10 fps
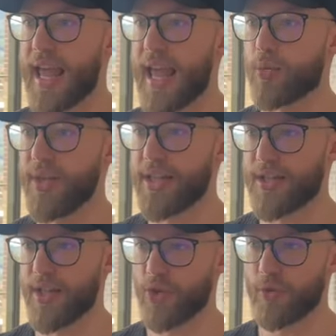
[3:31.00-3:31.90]
and we can
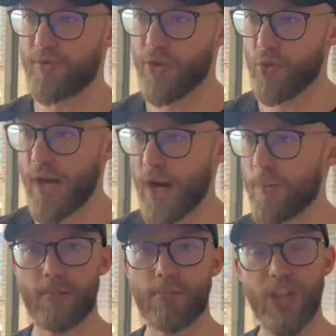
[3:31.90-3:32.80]
see their review
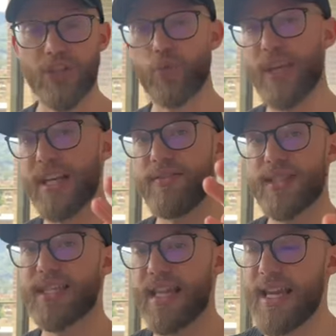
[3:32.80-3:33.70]
count. Plus, we can even
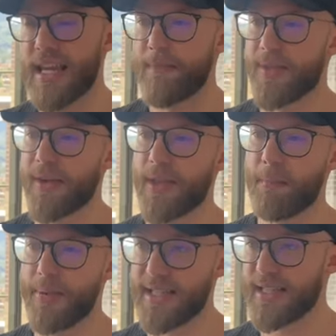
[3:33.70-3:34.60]
see if the
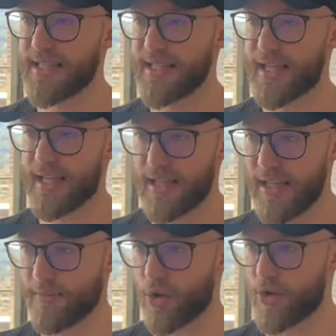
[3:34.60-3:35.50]
business is
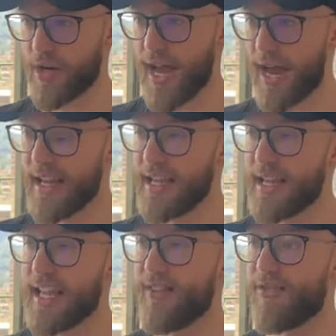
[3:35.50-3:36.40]
claimed or not.
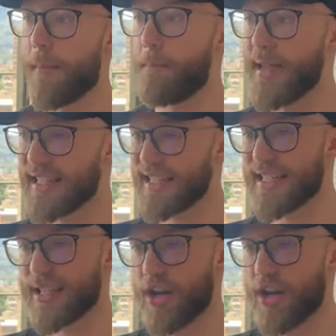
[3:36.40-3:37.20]
If a business is